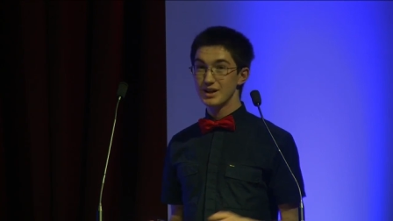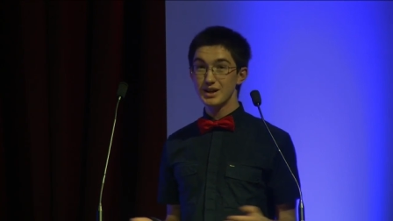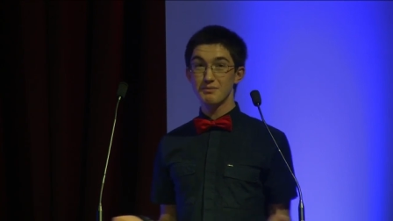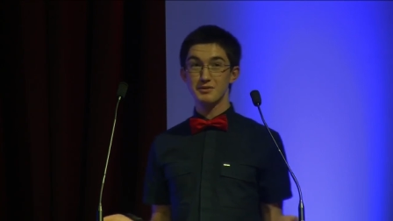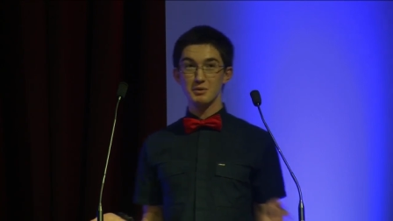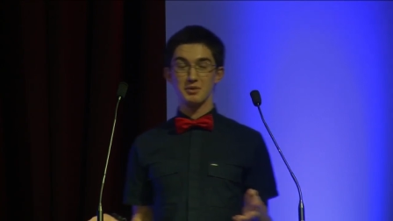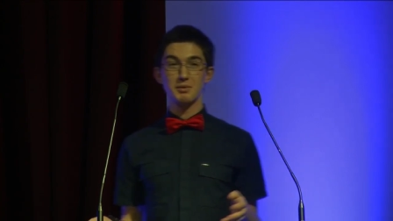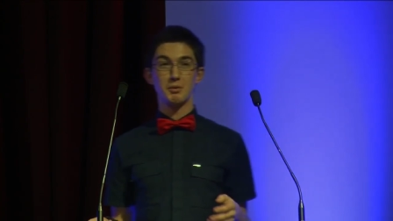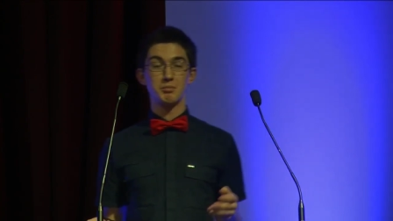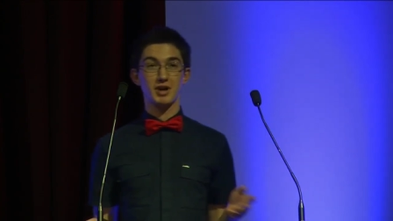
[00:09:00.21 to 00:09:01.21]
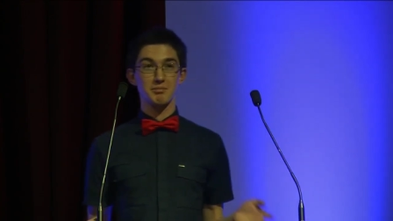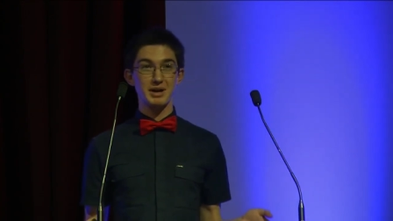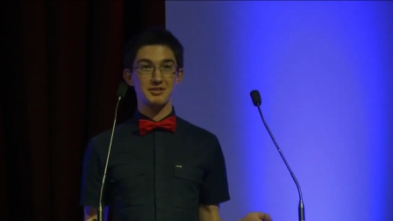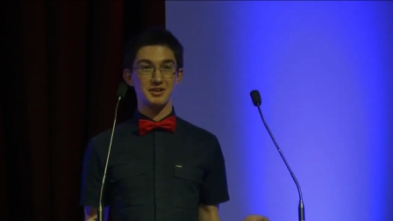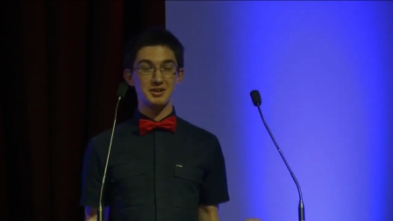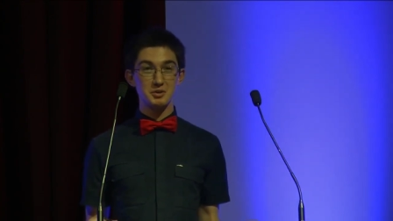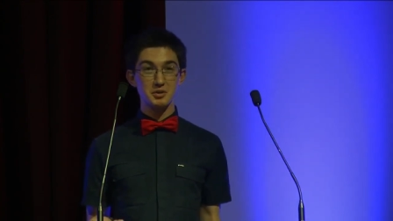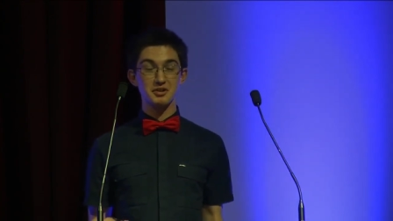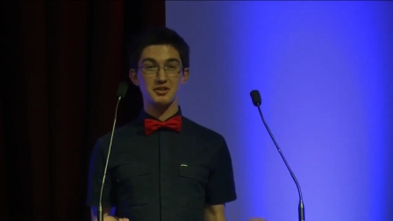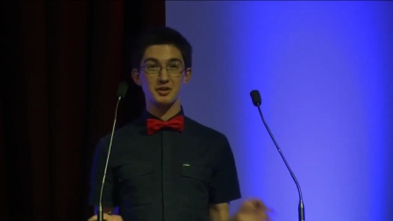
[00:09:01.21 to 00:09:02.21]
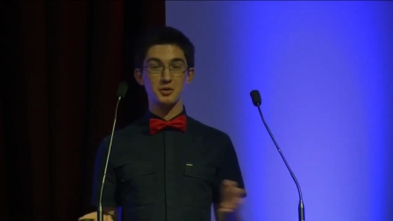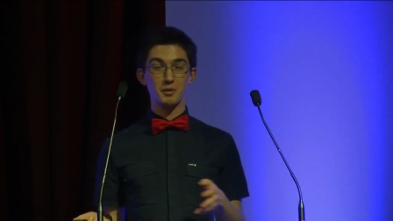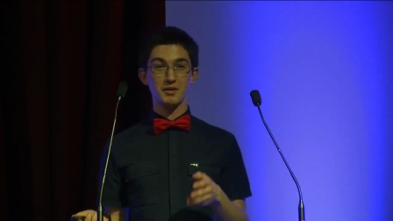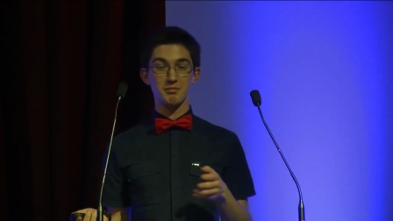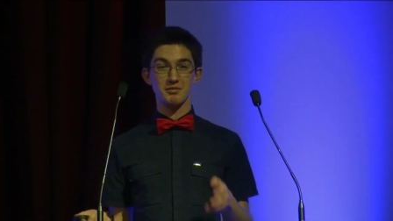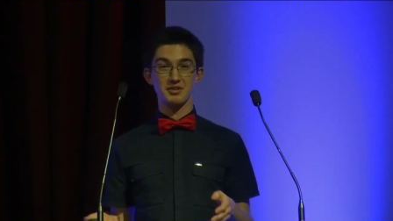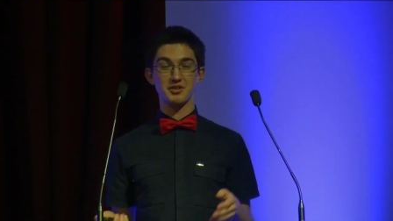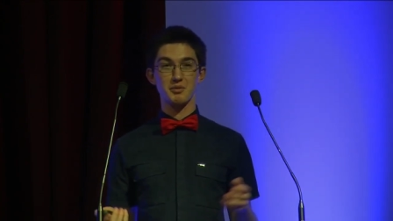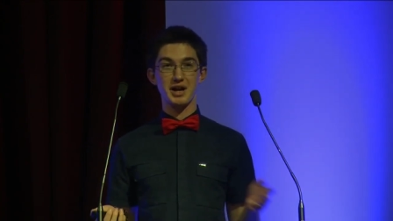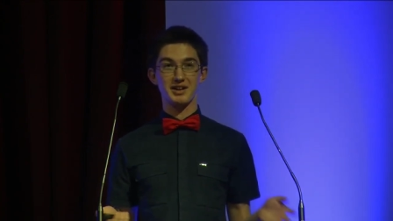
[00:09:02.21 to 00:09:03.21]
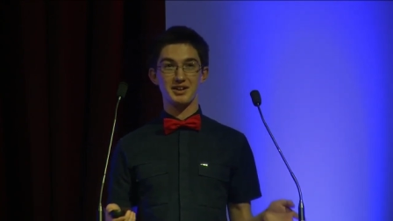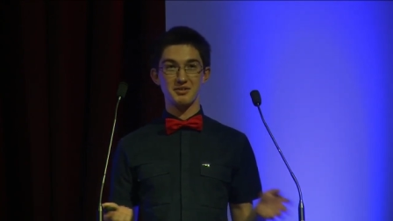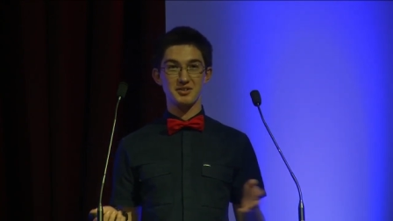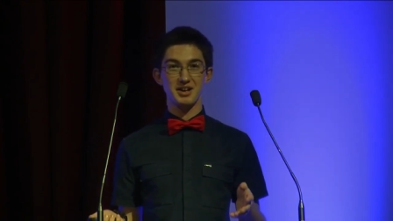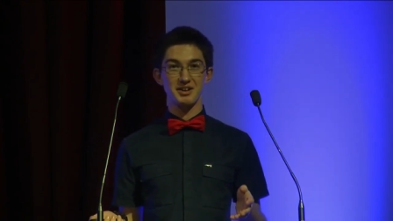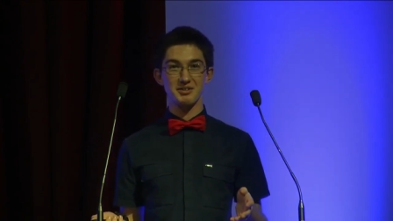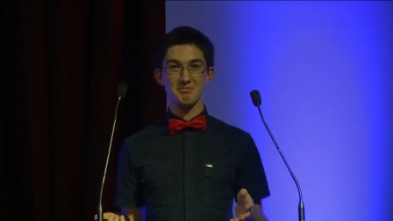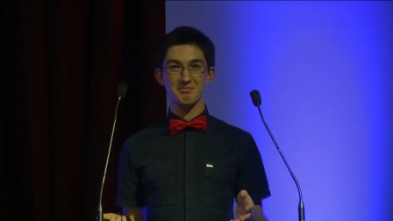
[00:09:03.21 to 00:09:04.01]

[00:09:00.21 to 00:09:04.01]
if you want to be more pragmatic, you could just extort the governments directly instead.